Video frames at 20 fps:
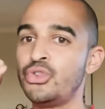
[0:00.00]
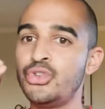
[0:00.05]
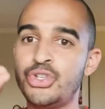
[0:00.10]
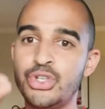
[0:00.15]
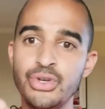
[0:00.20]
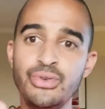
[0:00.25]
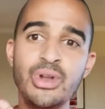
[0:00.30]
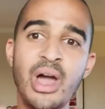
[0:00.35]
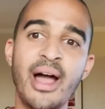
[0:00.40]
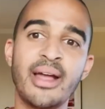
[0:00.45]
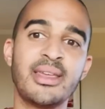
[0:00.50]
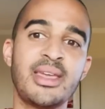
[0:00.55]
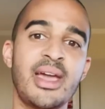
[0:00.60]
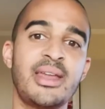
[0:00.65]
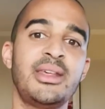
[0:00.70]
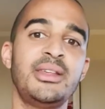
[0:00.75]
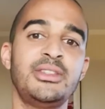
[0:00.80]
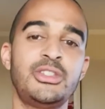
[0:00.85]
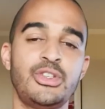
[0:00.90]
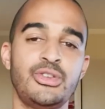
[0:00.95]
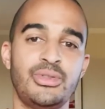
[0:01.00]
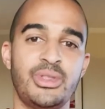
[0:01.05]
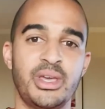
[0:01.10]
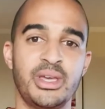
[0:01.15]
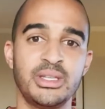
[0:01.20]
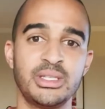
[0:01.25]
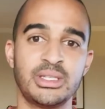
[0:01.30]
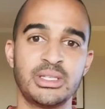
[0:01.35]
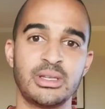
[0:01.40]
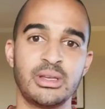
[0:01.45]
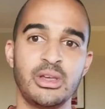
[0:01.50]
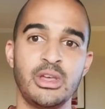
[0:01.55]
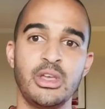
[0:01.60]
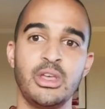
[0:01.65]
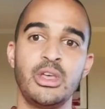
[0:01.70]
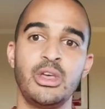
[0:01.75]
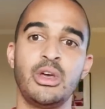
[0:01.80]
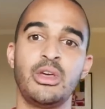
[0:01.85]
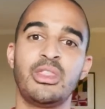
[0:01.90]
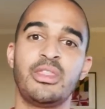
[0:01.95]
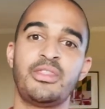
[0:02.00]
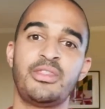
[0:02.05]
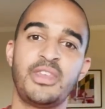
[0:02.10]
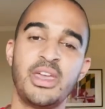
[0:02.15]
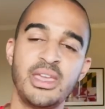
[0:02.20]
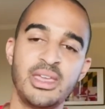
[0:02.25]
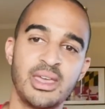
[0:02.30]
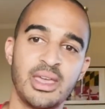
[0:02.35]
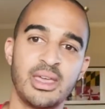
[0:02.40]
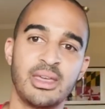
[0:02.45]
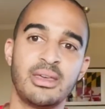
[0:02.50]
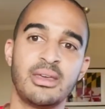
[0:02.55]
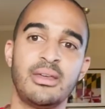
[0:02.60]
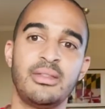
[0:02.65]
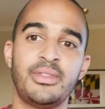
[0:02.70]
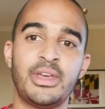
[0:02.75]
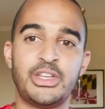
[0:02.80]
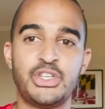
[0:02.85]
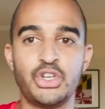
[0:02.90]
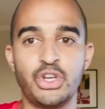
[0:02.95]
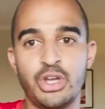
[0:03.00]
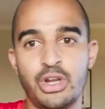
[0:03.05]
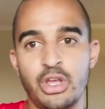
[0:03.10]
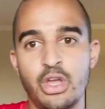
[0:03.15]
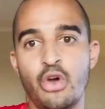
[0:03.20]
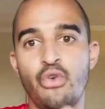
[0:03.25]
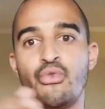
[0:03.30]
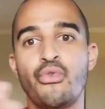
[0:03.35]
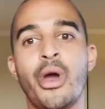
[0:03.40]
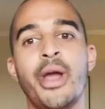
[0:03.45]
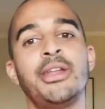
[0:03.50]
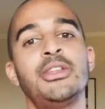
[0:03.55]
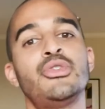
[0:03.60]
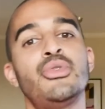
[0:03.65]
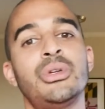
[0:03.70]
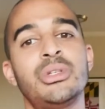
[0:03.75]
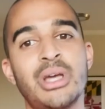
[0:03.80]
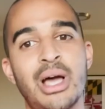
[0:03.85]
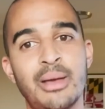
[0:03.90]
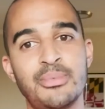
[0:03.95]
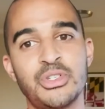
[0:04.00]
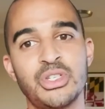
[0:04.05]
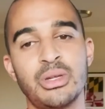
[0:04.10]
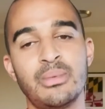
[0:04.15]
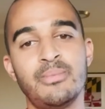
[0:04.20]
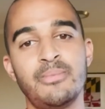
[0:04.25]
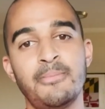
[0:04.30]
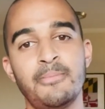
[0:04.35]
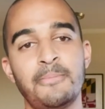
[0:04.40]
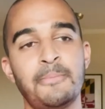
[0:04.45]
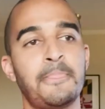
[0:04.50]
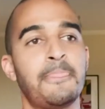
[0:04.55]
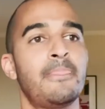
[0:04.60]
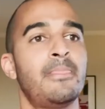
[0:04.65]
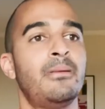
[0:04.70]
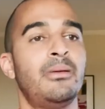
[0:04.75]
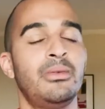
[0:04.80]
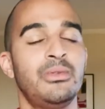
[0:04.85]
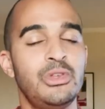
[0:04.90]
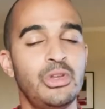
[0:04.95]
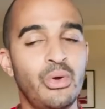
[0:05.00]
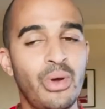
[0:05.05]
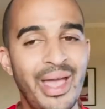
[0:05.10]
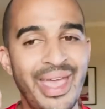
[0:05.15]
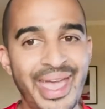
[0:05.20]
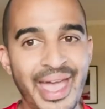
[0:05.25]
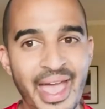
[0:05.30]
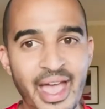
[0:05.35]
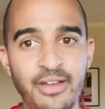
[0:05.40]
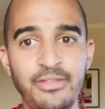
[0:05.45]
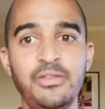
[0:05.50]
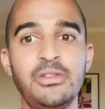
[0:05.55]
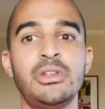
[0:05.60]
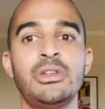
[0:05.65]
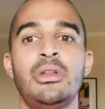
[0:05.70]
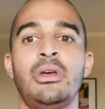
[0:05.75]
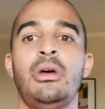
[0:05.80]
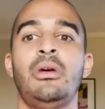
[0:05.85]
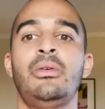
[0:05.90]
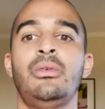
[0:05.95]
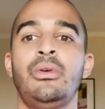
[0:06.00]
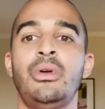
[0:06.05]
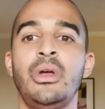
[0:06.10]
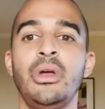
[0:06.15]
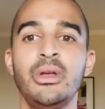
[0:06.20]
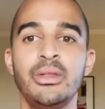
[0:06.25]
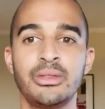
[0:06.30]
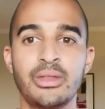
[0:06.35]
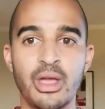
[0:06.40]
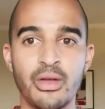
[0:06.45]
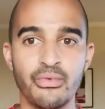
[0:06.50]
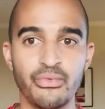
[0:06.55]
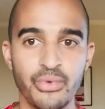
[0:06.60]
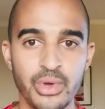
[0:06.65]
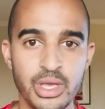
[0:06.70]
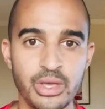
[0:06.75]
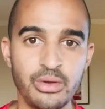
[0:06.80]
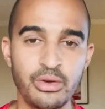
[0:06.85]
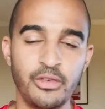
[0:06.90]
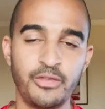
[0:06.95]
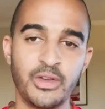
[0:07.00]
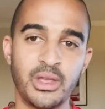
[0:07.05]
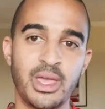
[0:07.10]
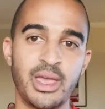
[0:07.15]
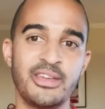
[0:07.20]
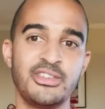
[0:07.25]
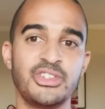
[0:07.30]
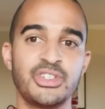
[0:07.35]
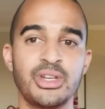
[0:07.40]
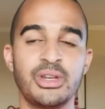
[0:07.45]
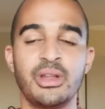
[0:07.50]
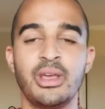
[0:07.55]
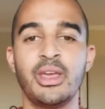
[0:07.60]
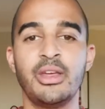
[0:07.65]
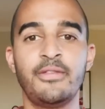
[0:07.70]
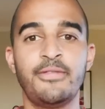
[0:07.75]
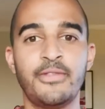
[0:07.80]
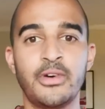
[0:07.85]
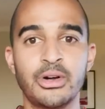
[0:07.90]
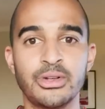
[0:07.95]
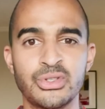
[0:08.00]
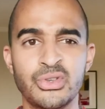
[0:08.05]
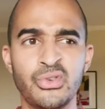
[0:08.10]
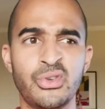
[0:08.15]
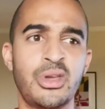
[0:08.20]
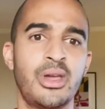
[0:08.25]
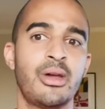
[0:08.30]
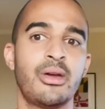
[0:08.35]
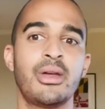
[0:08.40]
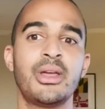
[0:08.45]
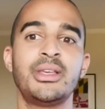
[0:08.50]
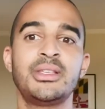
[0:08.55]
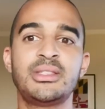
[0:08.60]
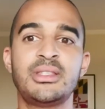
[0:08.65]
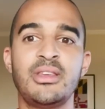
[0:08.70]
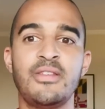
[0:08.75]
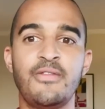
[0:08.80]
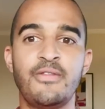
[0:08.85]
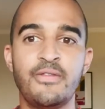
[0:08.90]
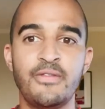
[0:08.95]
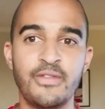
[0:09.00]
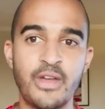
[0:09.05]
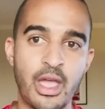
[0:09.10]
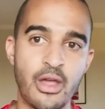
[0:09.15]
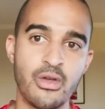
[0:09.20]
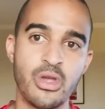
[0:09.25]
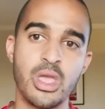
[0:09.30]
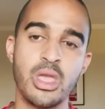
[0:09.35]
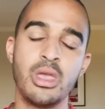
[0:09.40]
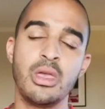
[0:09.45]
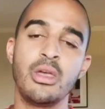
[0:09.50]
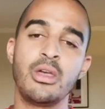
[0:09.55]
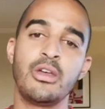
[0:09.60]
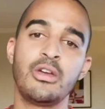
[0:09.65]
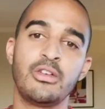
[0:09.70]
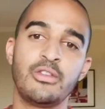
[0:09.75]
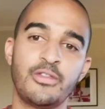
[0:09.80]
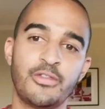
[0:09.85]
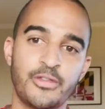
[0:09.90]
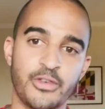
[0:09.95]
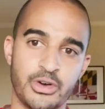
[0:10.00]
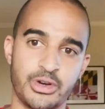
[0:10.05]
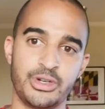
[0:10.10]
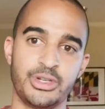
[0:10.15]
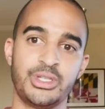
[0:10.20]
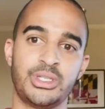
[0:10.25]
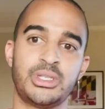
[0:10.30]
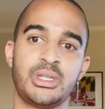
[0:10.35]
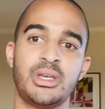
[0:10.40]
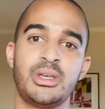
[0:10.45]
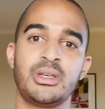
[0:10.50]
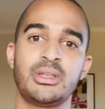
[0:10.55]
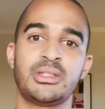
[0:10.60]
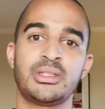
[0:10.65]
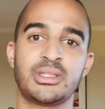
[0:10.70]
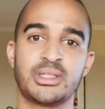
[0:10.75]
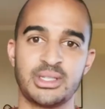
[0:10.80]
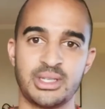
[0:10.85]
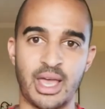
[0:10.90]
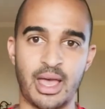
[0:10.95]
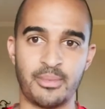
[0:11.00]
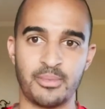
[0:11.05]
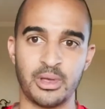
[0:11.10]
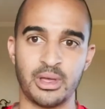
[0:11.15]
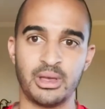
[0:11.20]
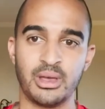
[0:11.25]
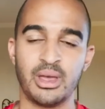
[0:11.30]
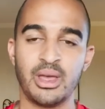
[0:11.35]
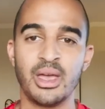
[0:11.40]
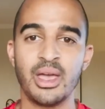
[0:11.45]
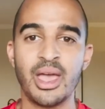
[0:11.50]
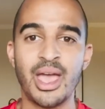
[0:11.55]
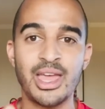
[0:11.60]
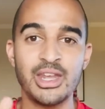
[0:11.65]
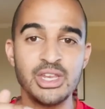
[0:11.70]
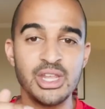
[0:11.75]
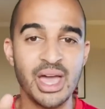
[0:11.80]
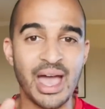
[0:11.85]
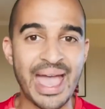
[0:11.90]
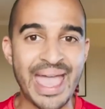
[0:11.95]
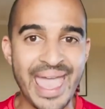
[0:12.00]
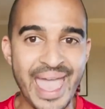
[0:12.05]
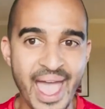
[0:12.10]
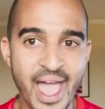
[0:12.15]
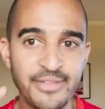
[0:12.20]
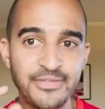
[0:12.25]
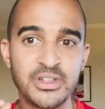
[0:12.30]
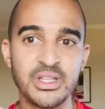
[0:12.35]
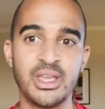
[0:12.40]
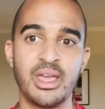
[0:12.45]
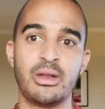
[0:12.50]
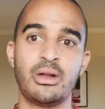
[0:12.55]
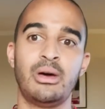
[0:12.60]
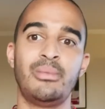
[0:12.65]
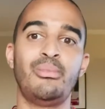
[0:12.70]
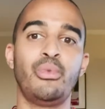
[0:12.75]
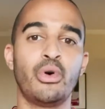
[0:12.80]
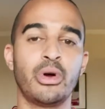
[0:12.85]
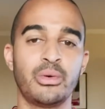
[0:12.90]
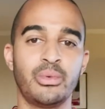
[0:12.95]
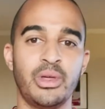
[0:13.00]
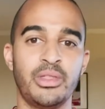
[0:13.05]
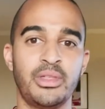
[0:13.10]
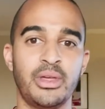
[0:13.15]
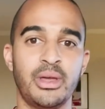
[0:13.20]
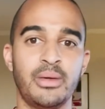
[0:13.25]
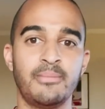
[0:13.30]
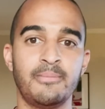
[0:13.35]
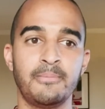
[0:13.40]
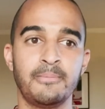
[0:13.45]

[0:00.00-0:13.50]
do not get into this thinking that you're going to go right to adoption. You have to know that reunification in foster care is the very first step, and you have to get on board with it.